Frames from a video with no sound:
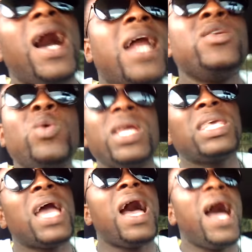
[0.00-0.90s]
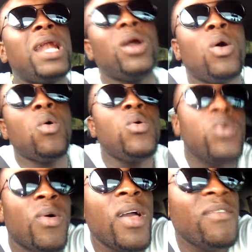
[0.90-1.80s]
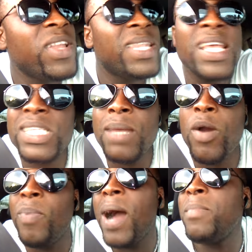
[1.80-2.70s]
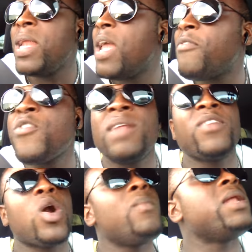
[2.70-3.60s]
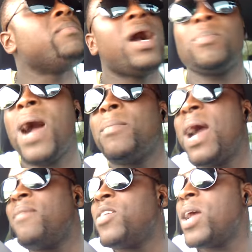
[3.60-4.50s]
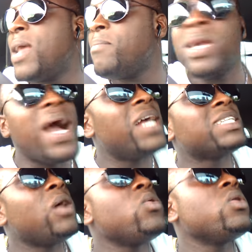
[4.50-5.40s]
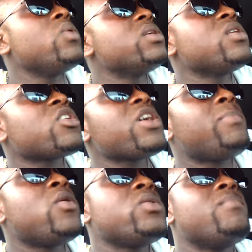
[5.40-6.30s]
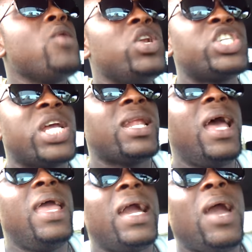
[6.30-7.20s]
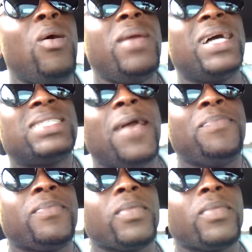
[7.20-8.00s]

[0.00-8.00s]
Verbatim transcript: And New Link can't allow Uno to diss them up and make them afraid to comment back on my video them because Uno wouldn't no crap on the bullshit. You get what me I say?